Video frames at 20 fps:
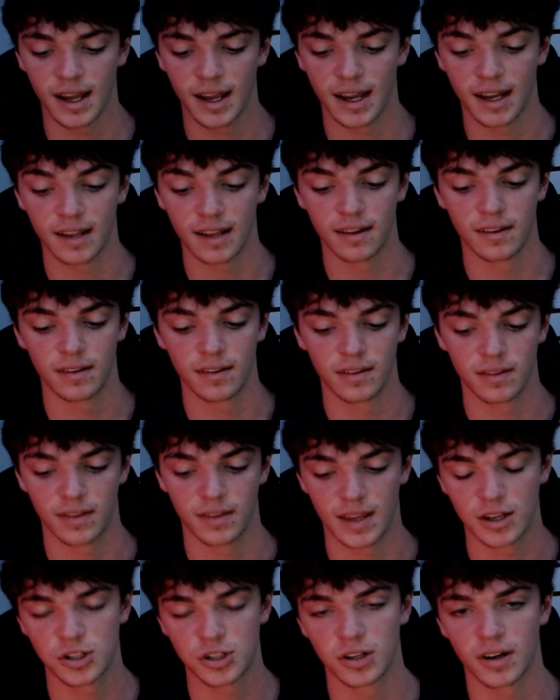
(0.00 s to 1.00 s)
and
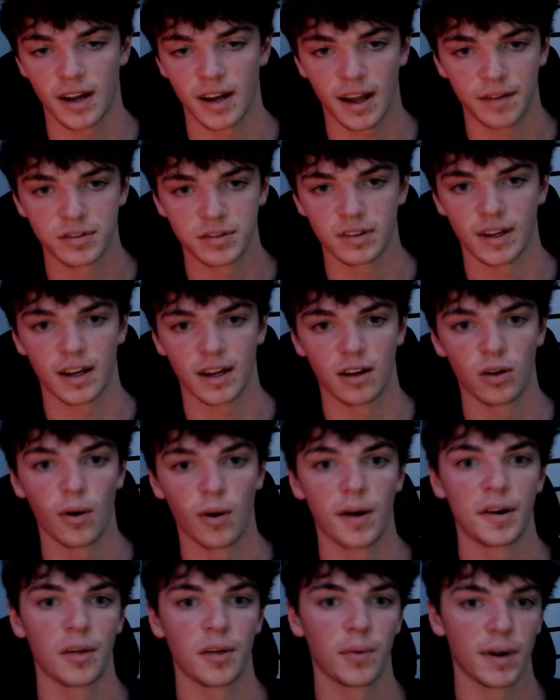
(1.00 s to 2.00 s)
they shouldn't have to like go
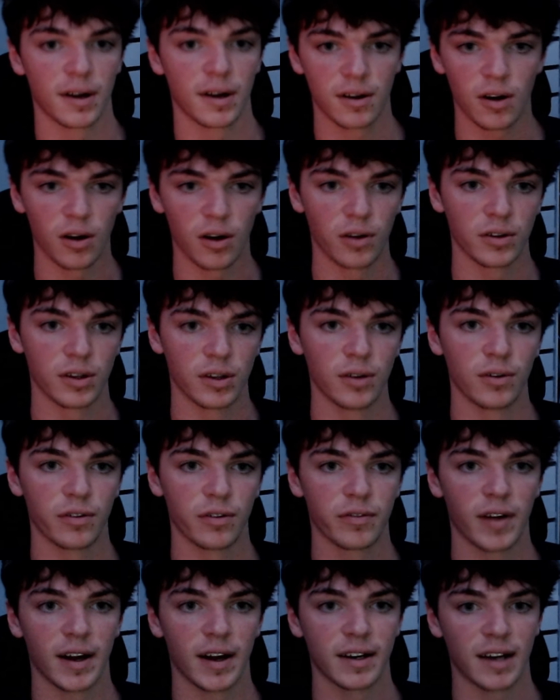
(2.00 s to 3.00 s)
out of their way to call you to
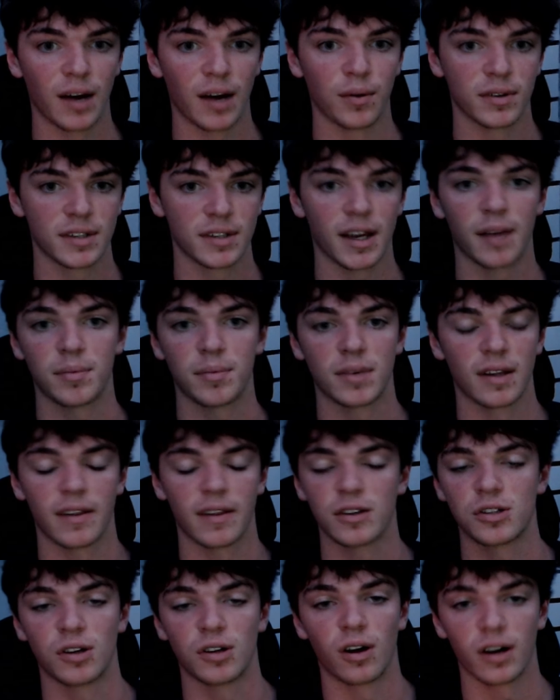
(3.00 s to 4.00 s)
find out what's happening. They